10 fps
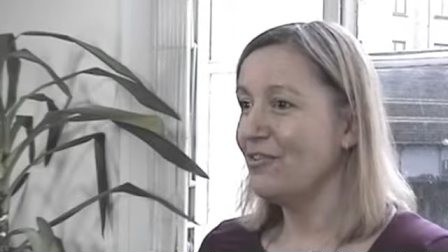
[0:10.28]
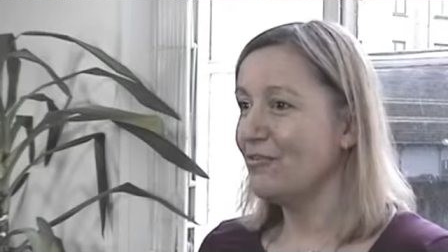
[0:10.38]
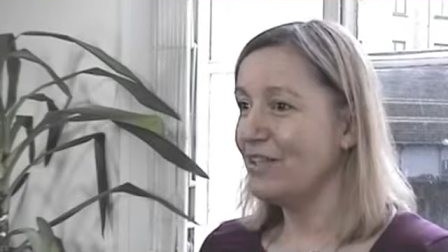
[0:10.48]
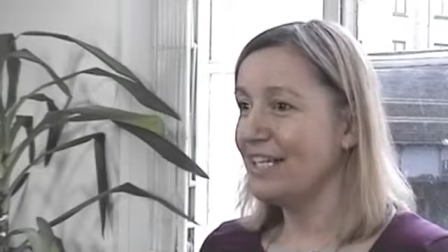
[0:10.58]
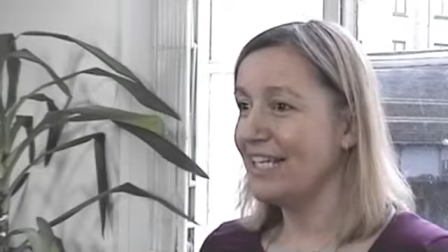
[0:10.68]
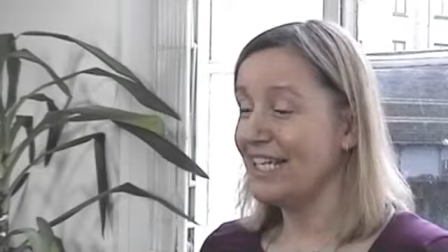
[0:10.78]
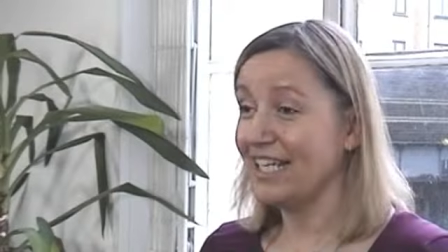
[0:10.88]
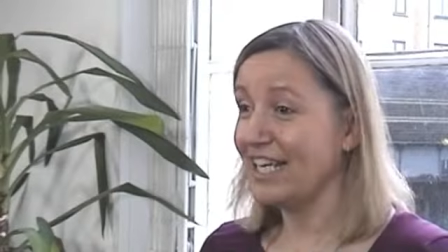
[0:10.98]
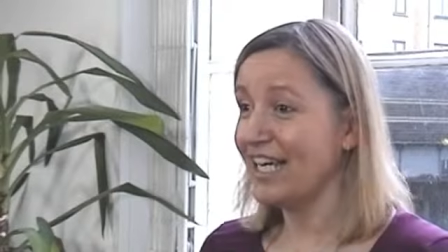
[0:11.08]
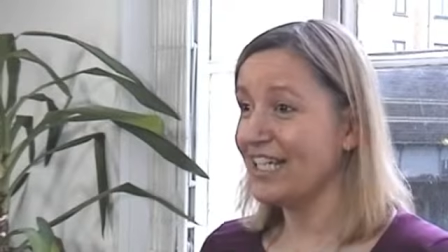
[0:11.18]
really
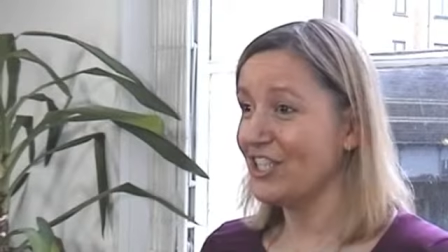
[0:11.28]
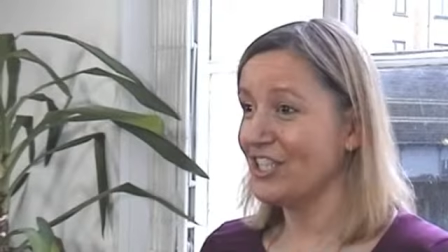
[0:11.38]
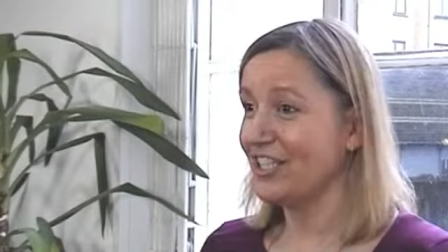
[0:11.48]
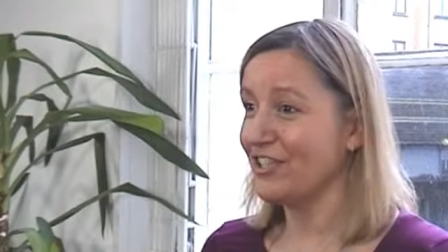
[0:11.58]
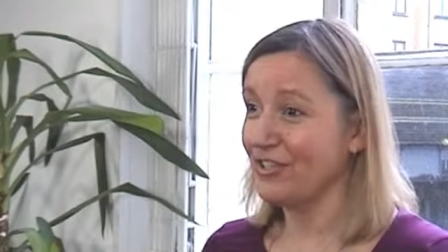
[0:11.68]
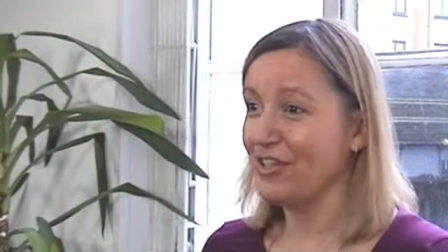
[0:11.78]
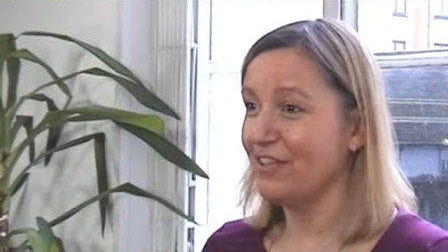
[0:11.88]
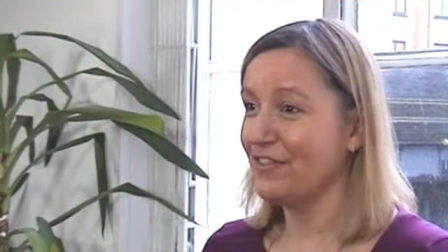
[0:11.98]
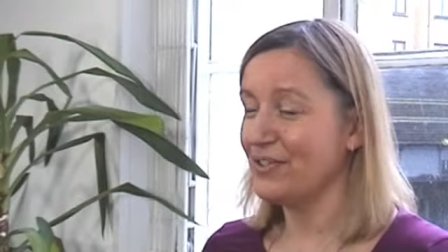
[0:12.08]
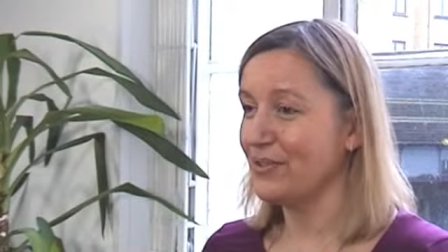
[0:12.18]
engaging true
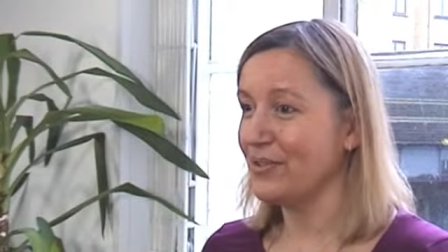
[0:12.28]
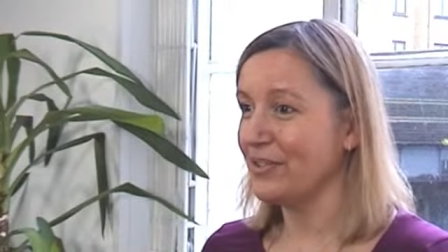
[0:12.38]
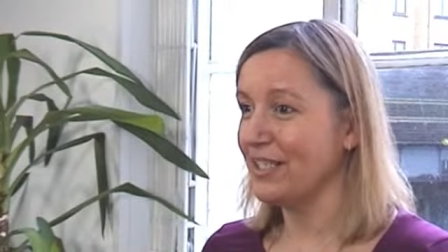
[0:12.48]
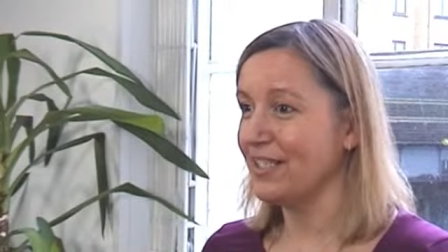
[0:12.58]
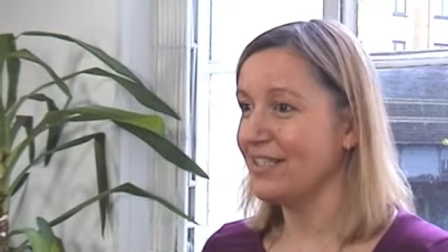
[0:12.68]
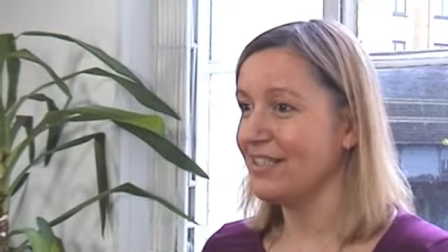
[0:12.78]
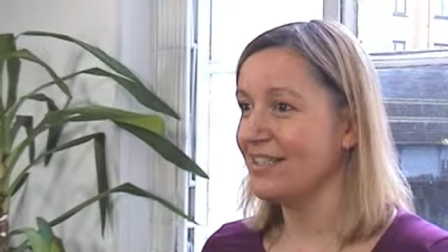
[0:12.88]
life stories,